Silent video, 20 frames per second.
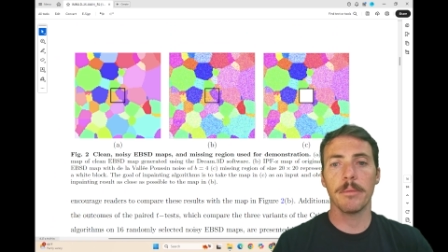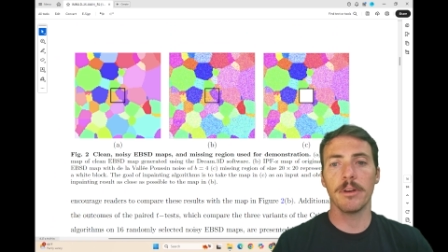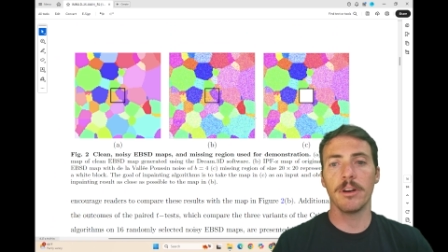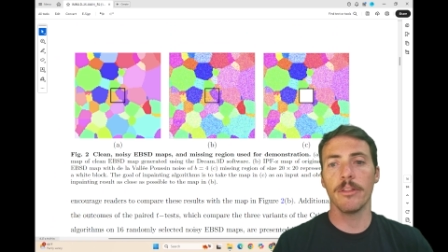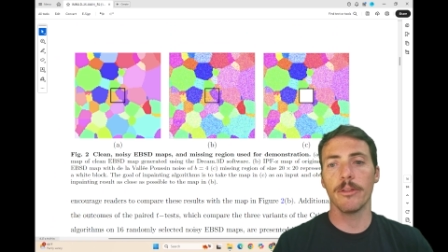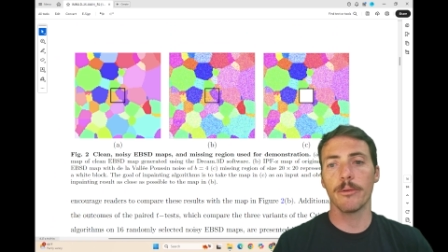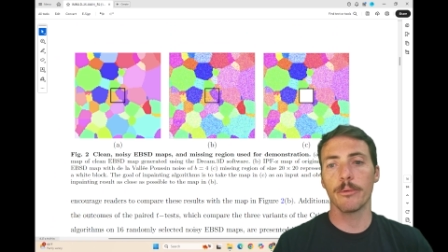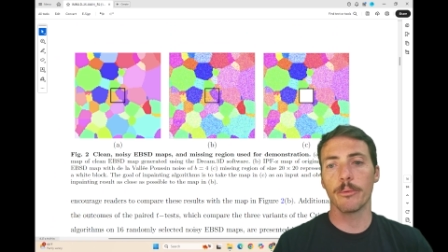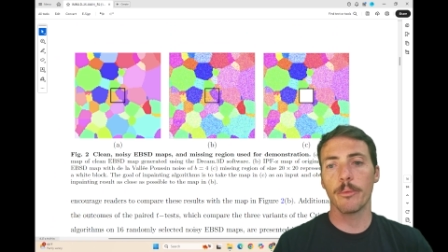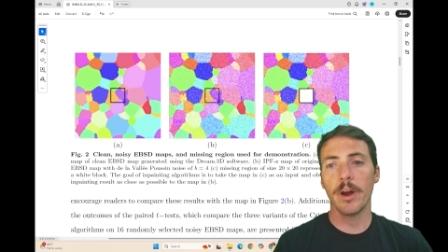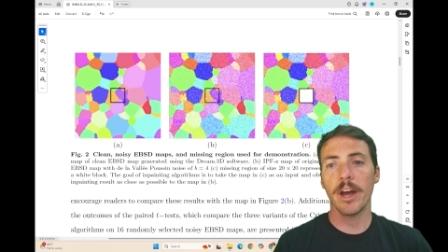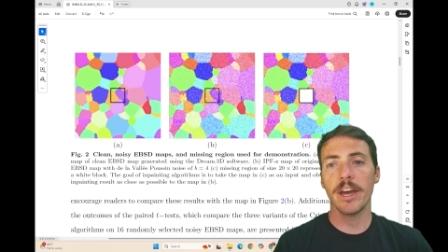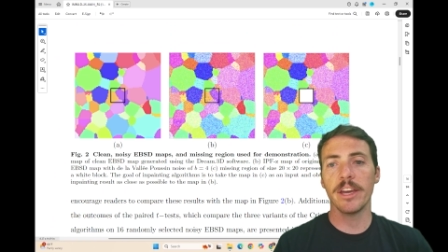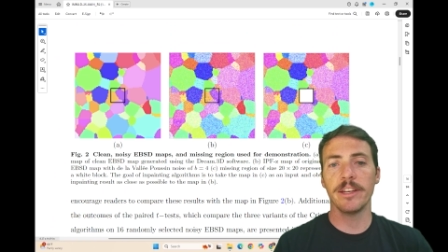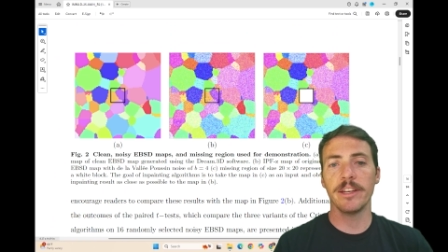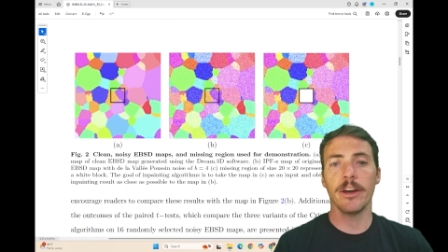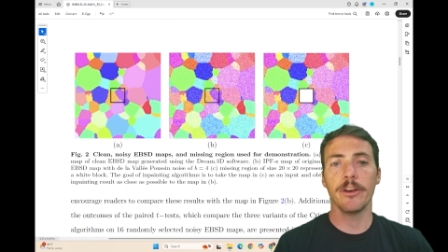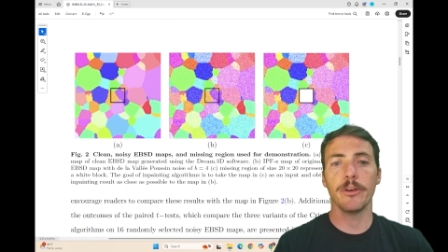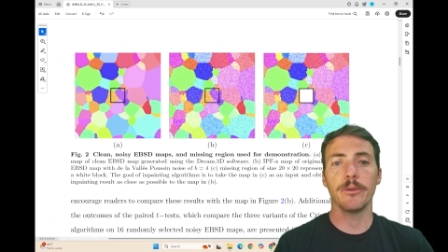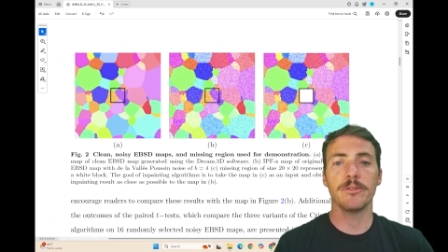And on the right,
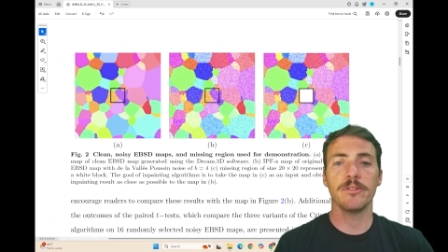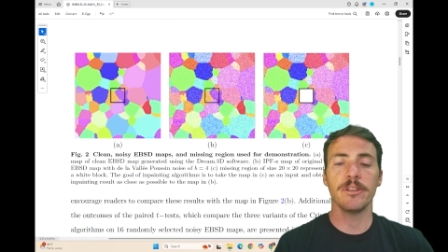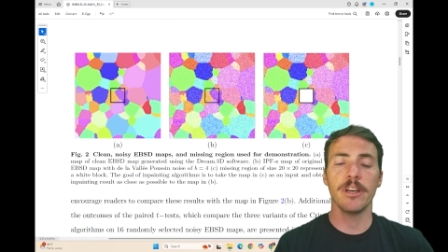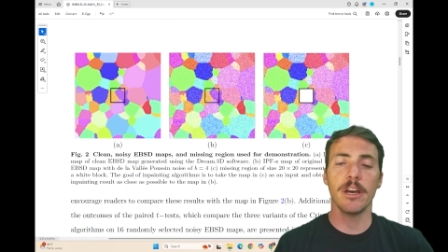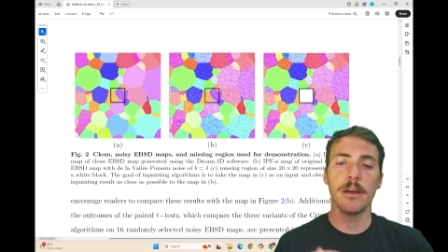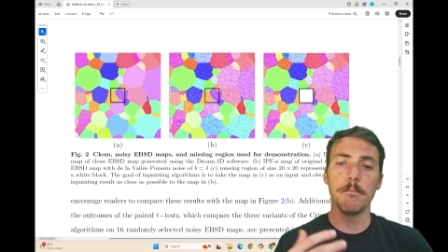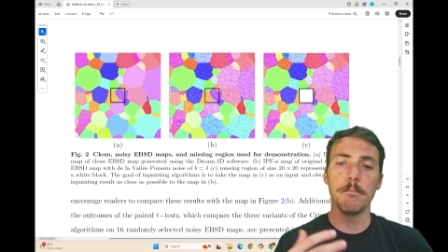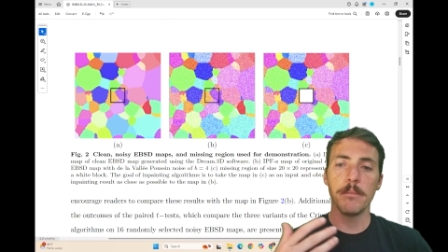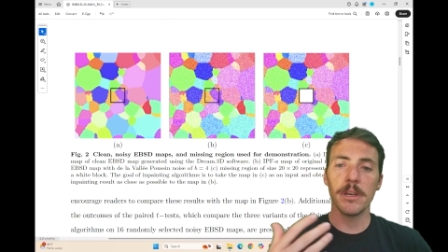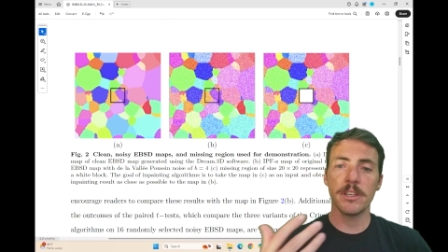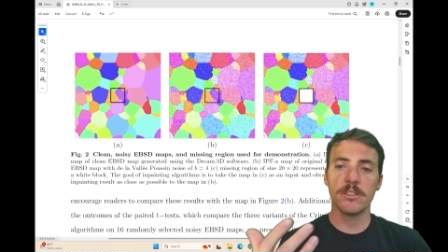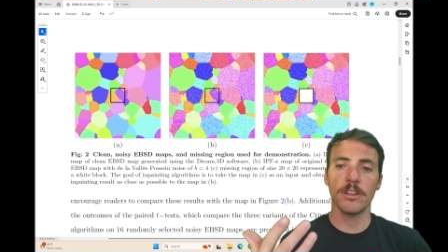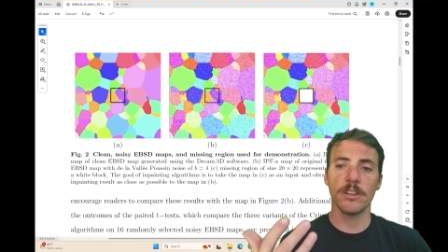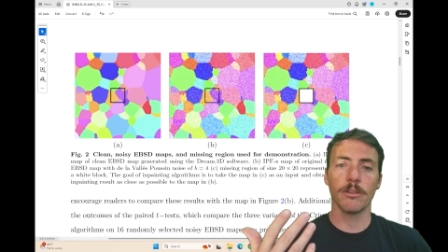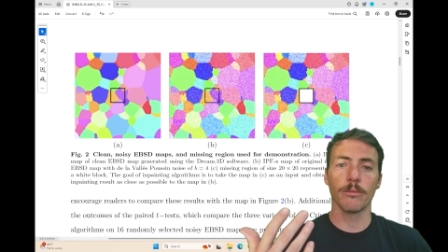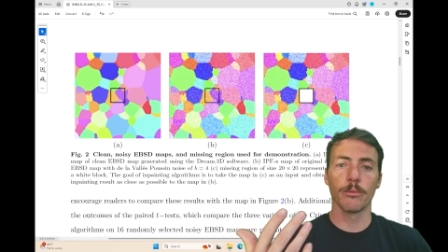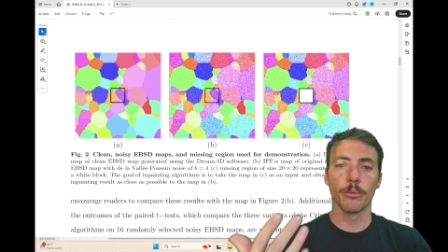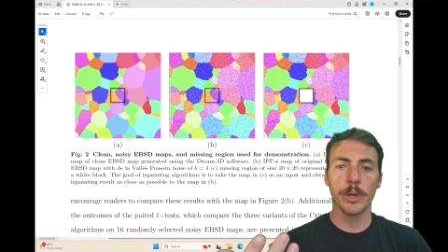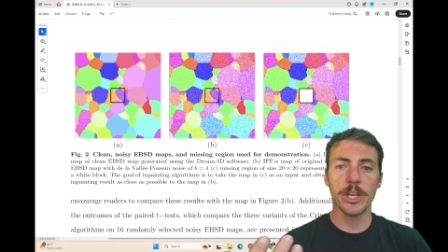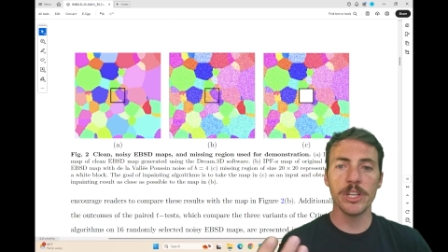now you see a
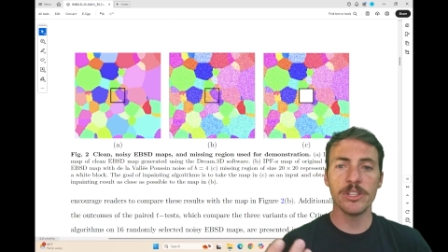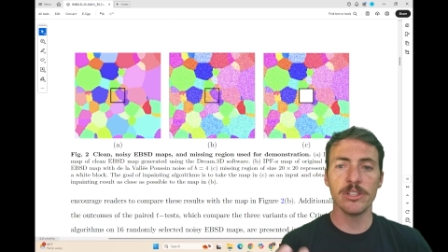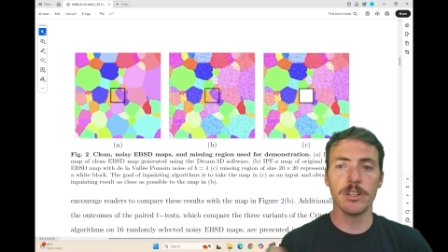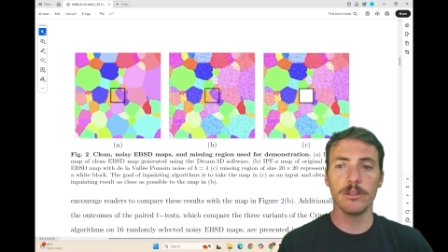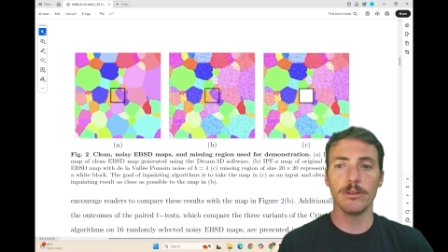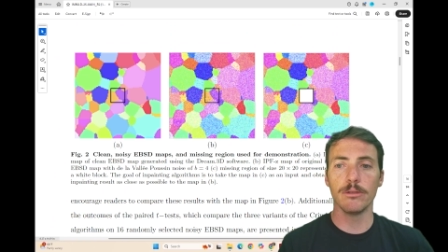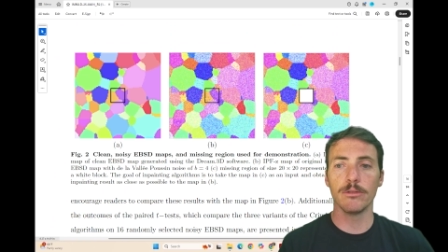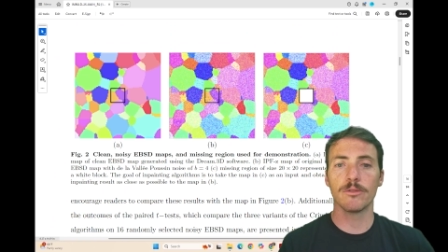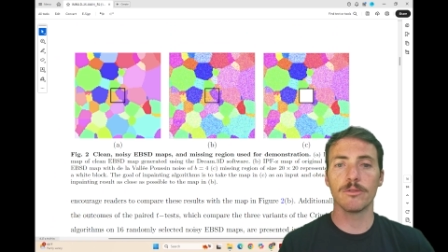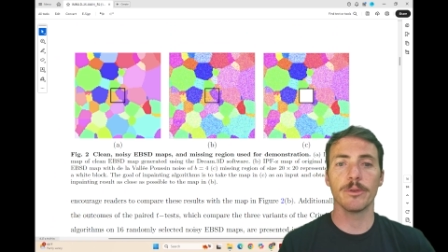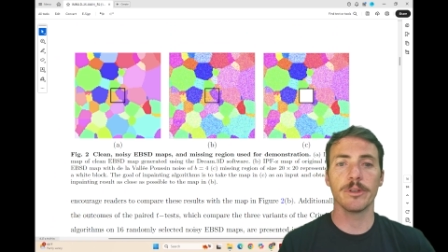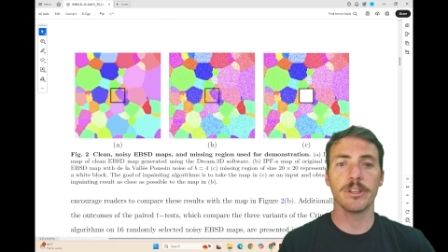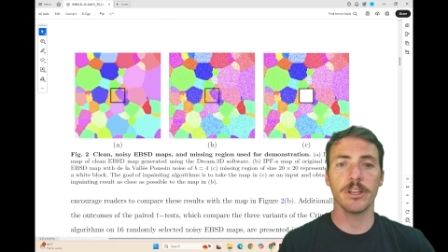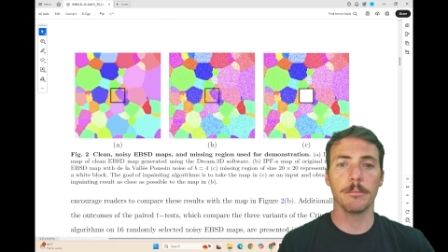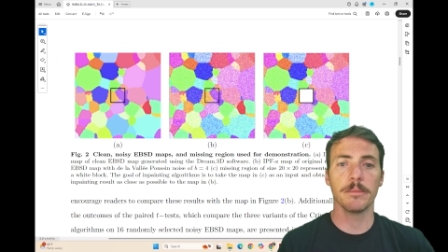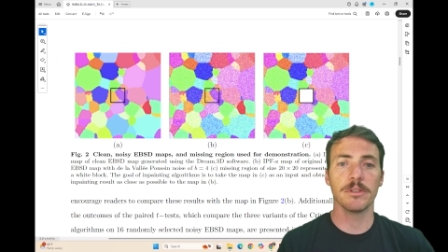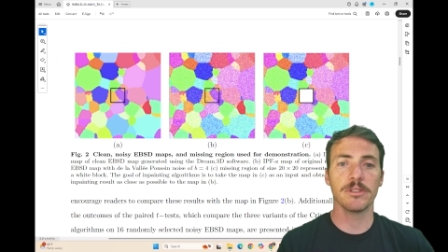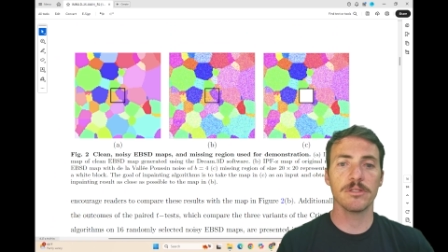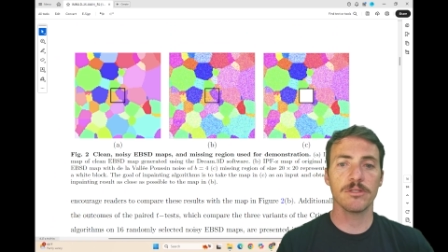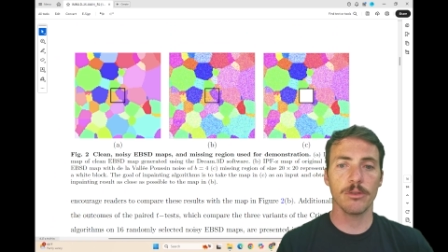missing region used for
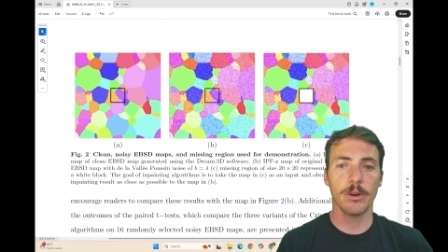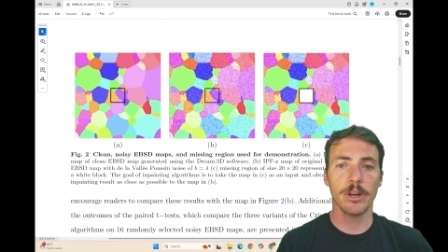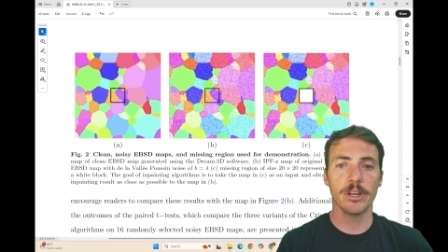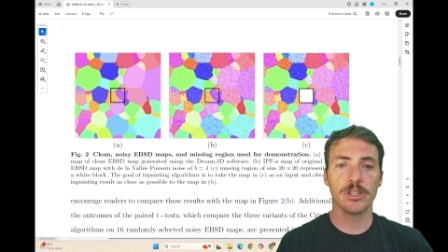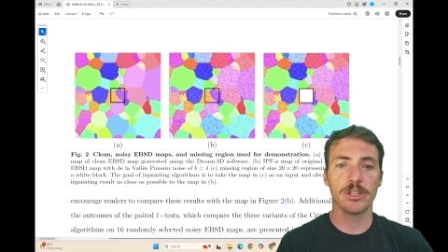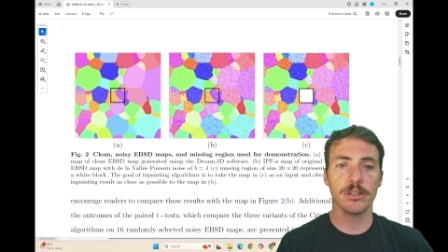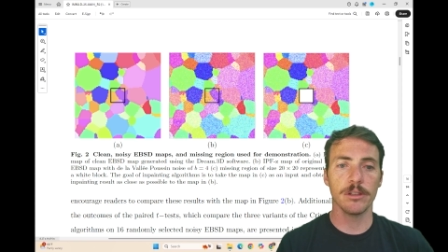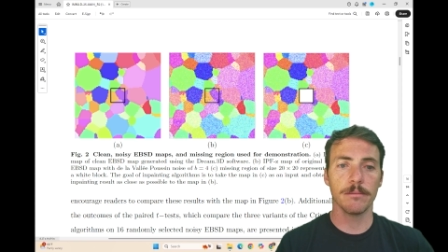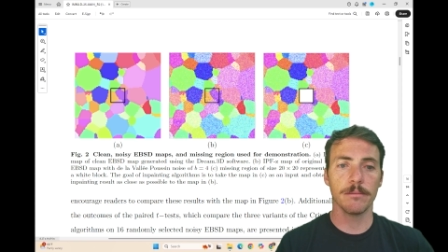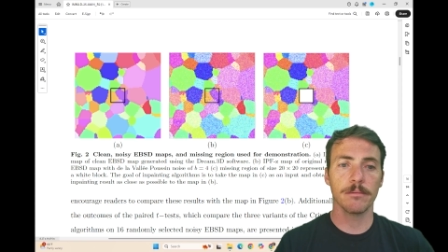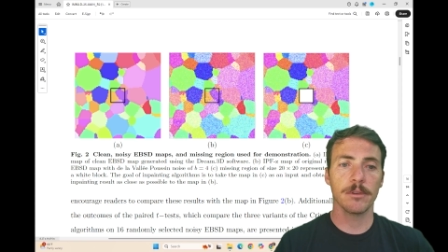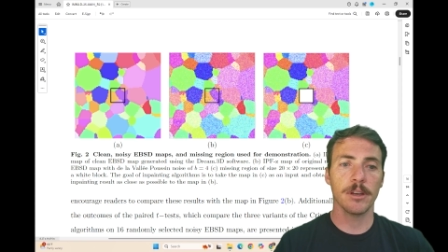demonstration.